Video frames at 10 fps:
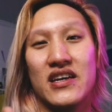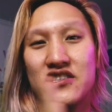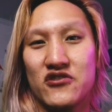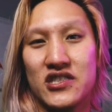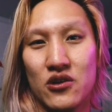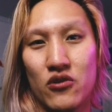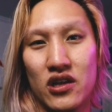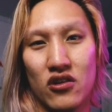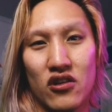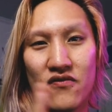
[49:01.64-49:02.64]
an interesting
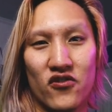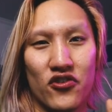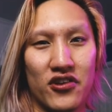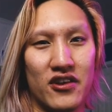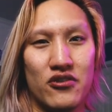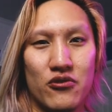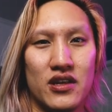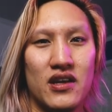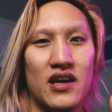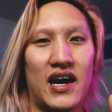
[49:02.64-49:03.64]
one. Looking further into
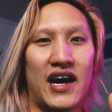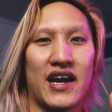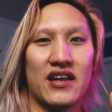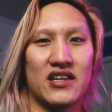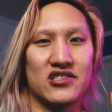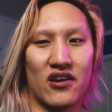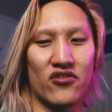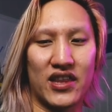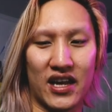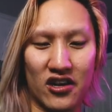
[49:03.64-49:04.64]
it, I
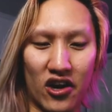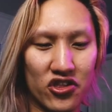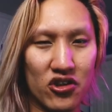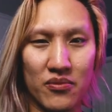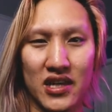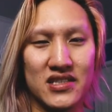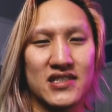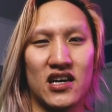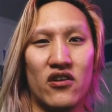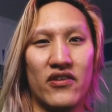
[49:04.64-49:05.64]
discovered that Gotham in
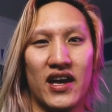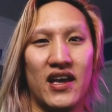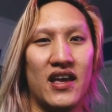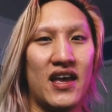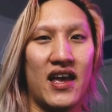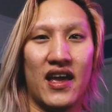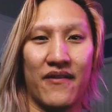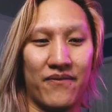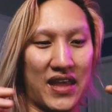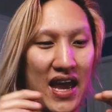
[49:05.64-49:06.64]
itself
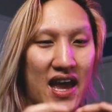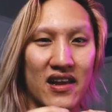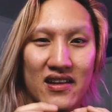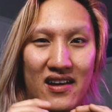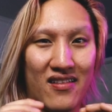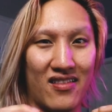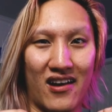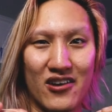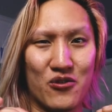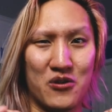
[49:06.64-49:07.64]
had a
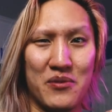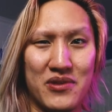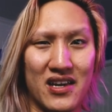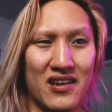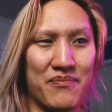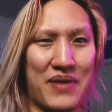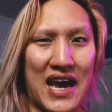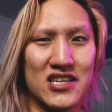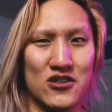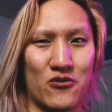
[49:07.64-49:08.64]
lot of cryptic
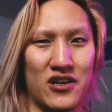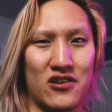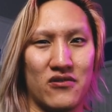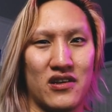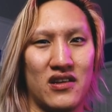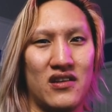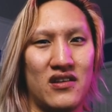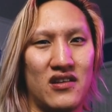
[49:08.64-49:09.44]
backstory to it.